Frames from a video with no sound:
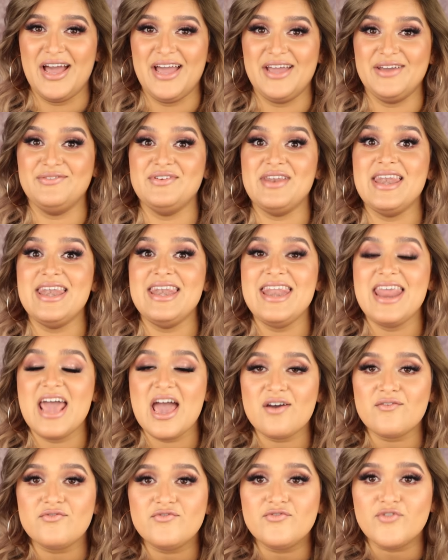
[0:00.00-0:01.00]
I've
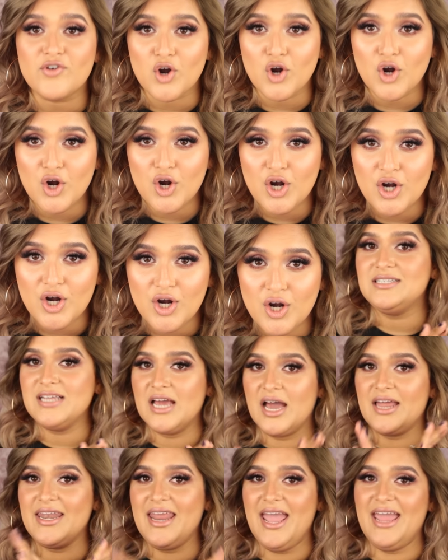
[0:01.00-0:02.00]
never
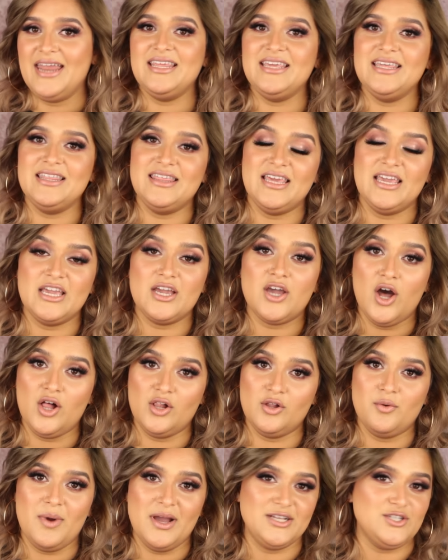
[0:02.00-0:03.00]
done anything
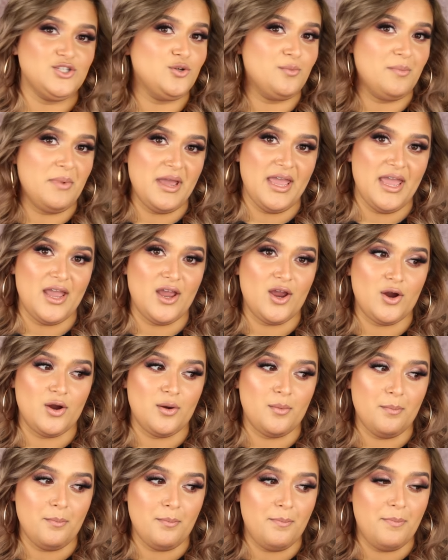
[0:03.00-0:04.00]
color-wise to my
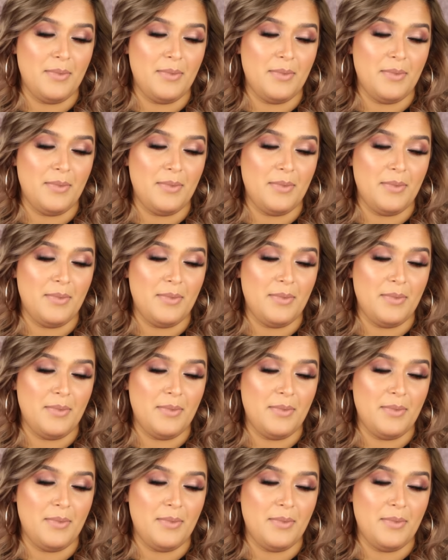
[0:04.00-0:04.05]
hair